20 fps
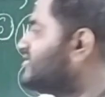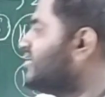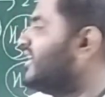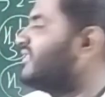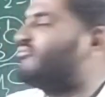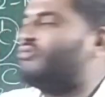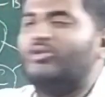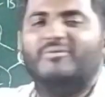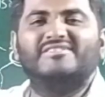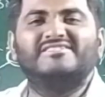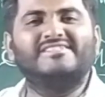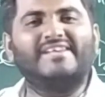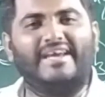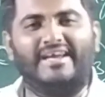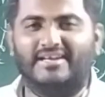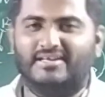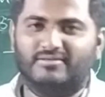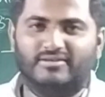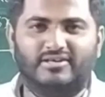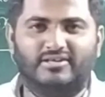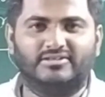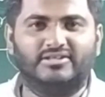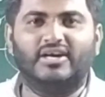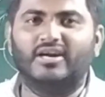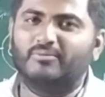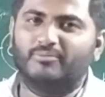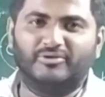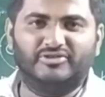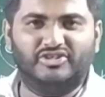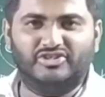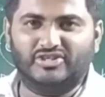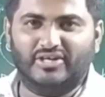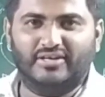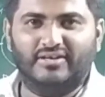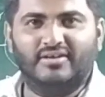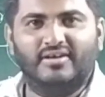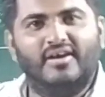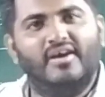chain bromine third position.